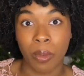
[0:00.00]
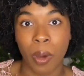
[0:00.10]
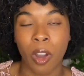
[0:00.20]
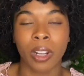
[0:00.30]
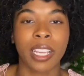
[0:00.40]

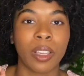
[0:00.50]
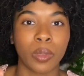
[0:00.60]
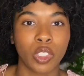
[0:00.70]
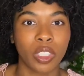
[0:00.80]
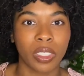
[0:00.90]
party, it
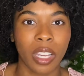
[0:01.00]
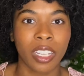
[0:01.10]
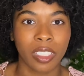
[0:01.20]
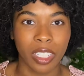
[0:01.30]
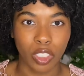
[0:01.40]
was just
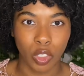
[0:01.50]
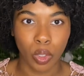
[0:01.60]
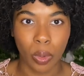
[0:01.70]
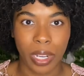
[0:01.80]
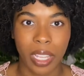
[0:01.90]
us
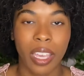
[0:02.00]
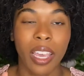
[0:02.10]
enjoying